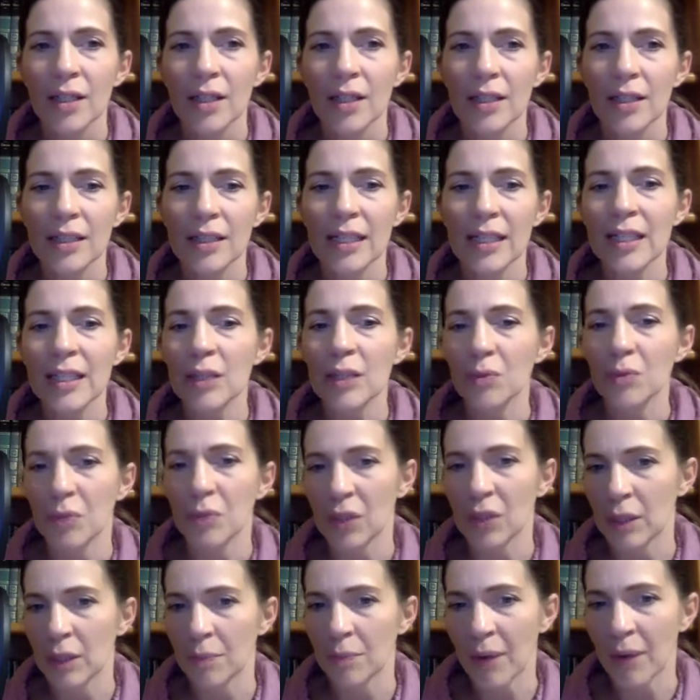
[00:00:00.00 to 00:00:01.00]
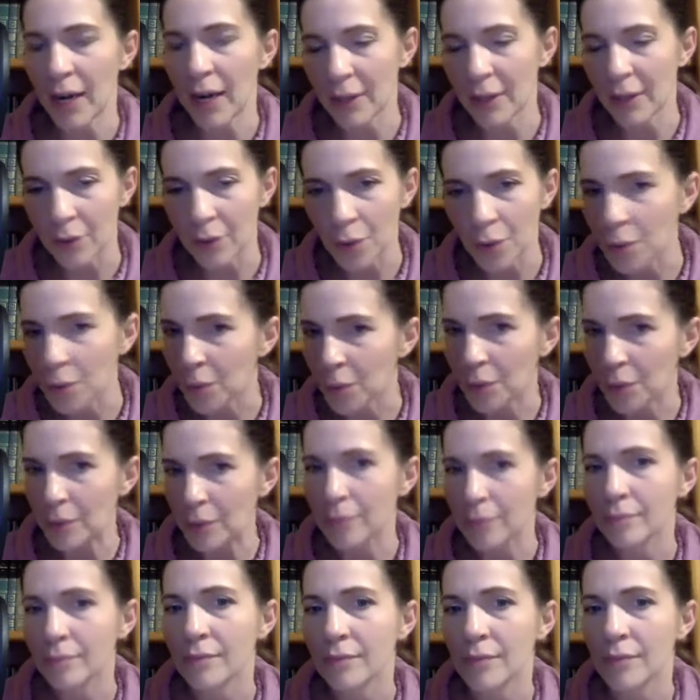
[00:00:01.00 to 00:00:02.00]
doesn't really buy the
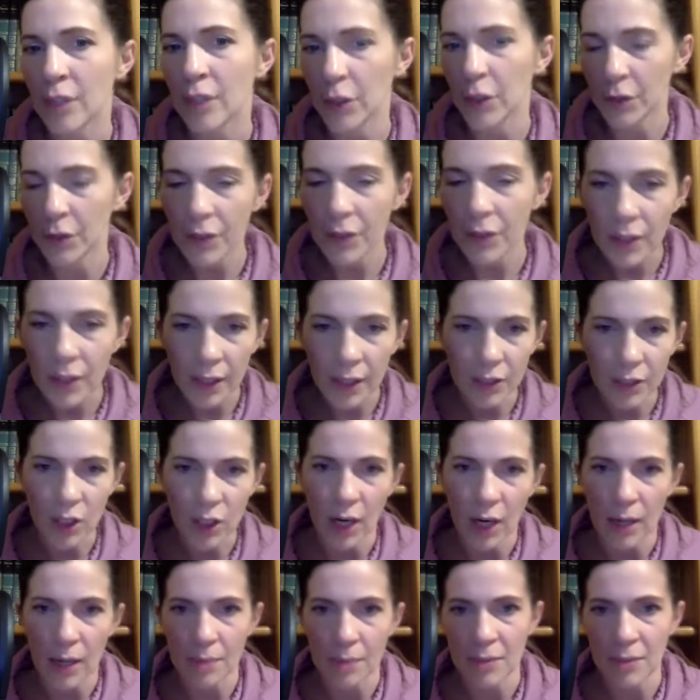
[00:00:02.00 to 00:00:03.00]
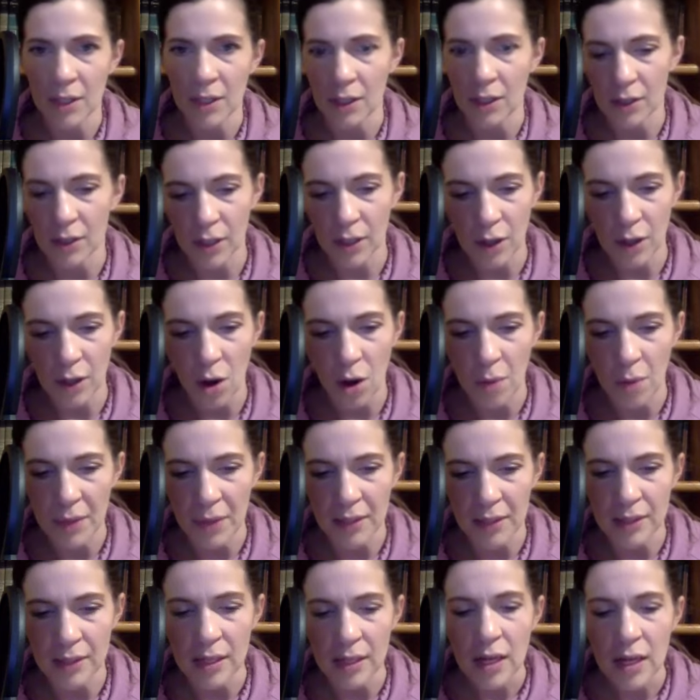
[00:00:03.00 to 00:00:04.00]
whole, good luck charms and good luck
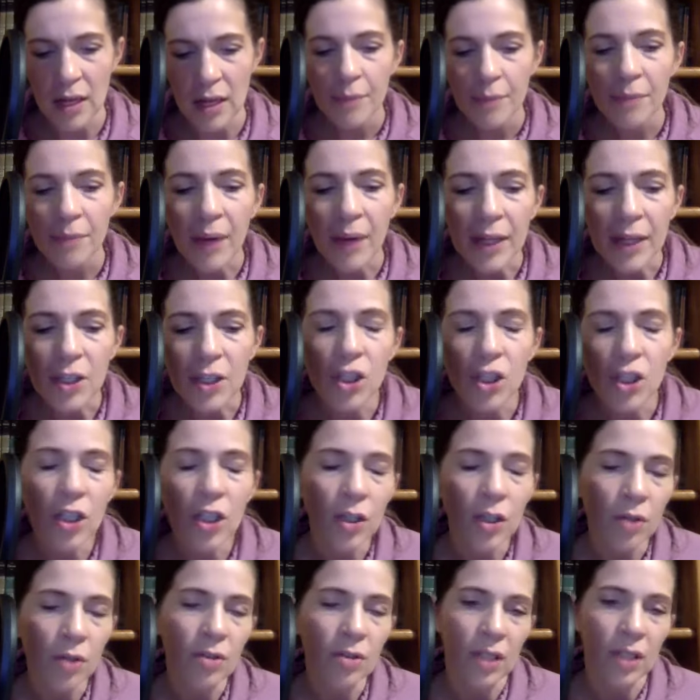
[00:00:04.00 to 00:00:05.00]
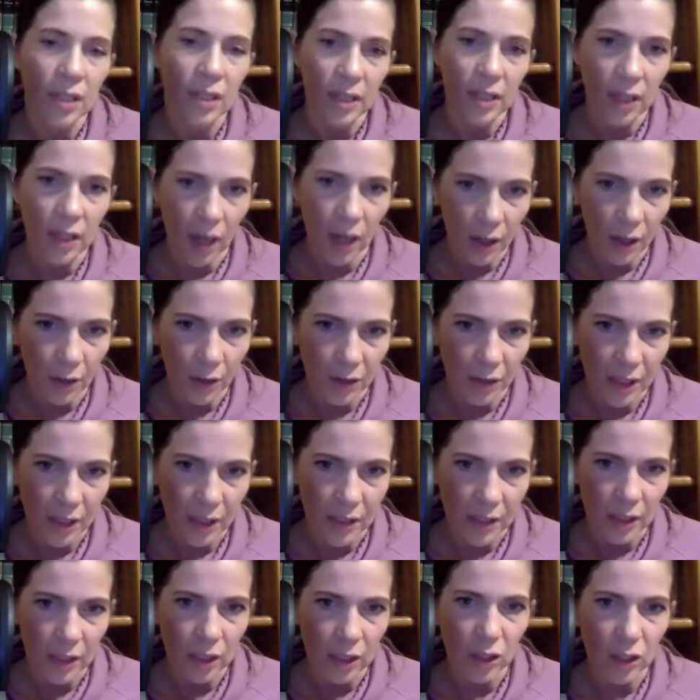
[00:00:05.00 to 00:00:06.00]
omens, but she knows that Sadako
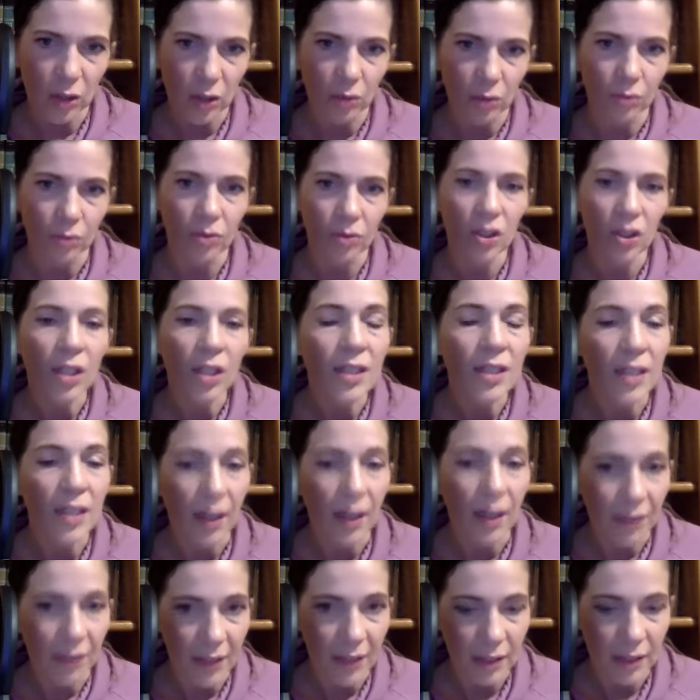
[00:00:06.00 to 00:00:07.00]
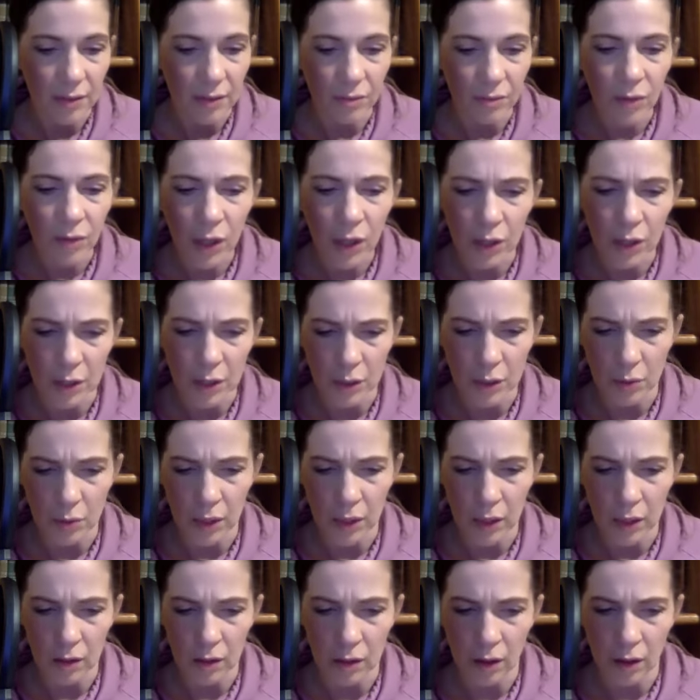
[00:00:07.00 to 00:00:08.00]
does. And so she's done this very
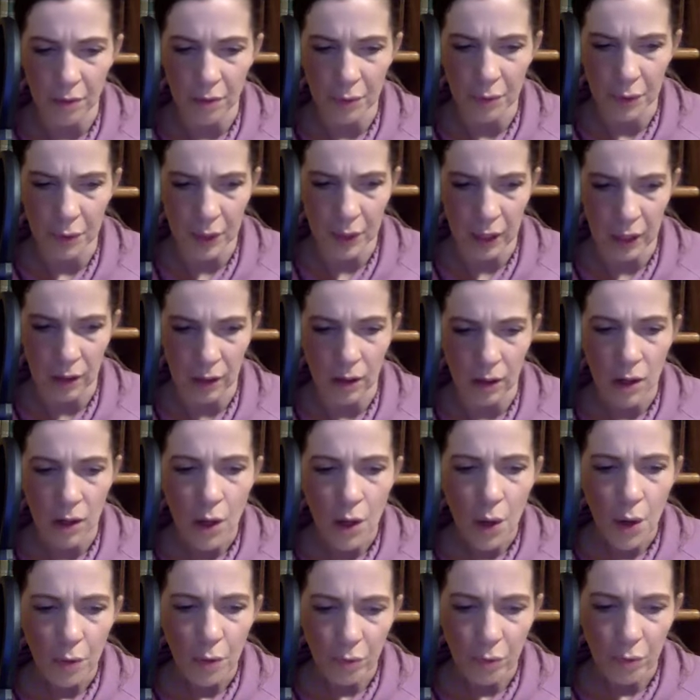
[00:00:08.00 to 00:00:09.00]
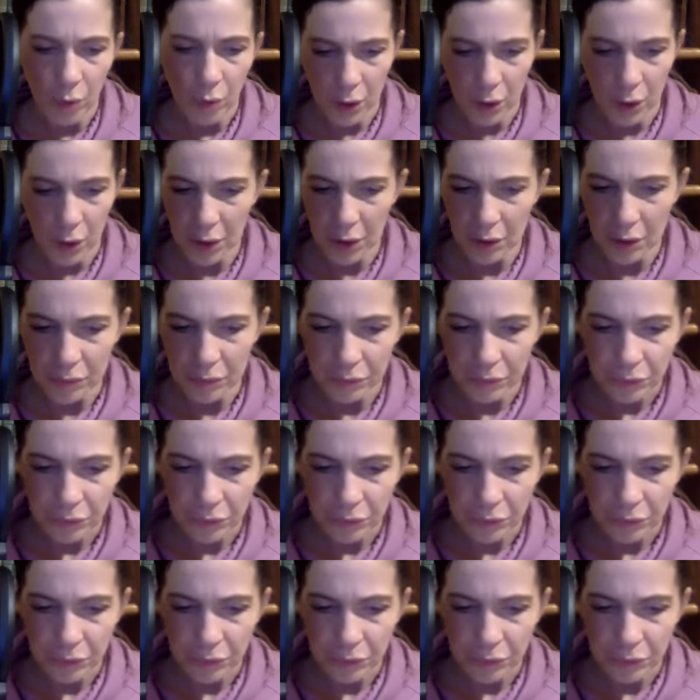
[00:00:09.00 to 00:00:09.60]
sweet and thoughtful thing for her.